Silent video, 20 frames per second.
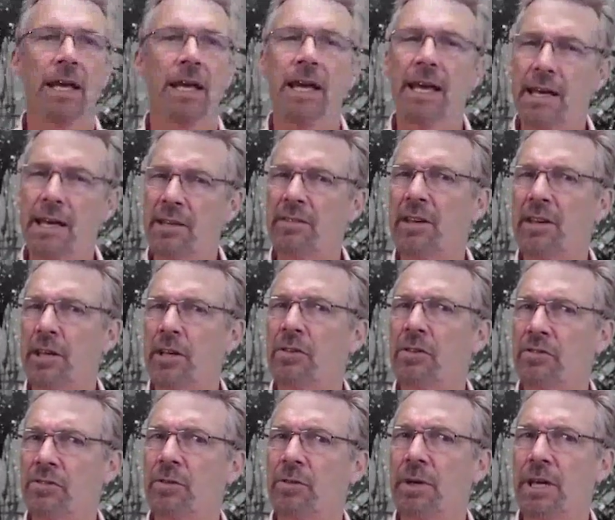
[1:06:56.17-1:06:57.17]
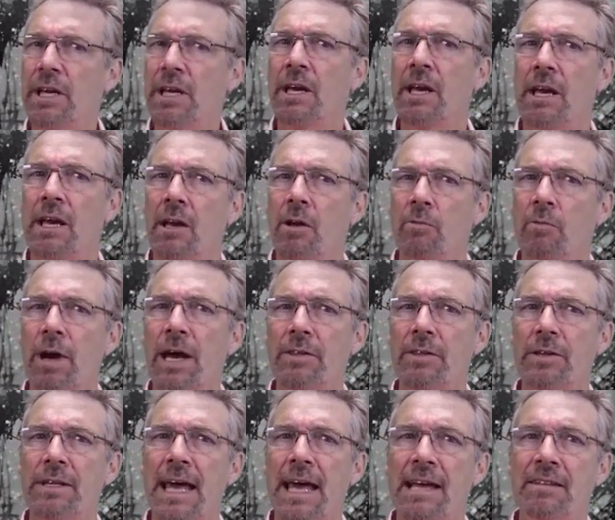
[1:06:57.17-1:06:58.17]
It continues to be
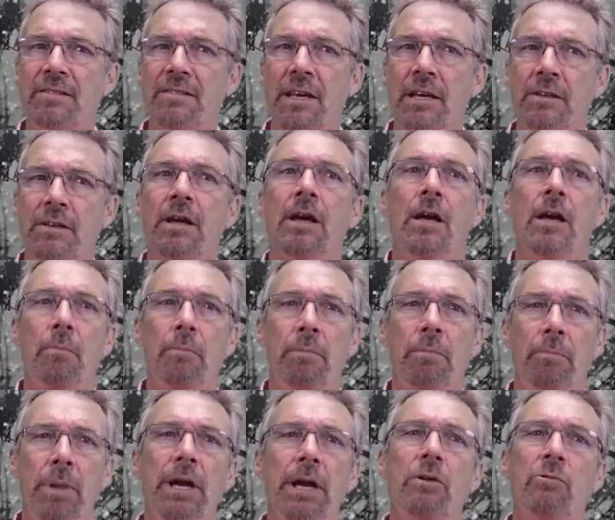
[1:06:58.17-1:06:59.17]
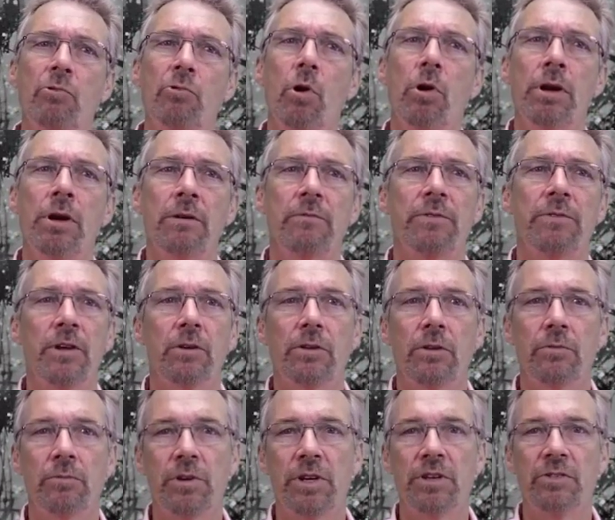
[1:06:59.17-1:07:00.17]
rather nascent, but a growing field
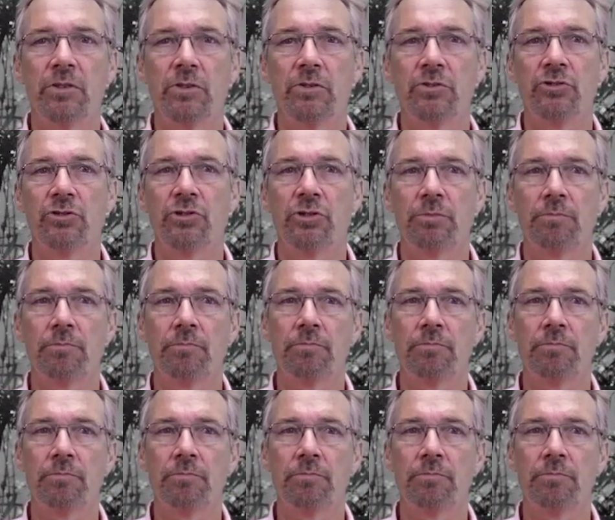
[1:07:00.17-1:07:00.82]
of research.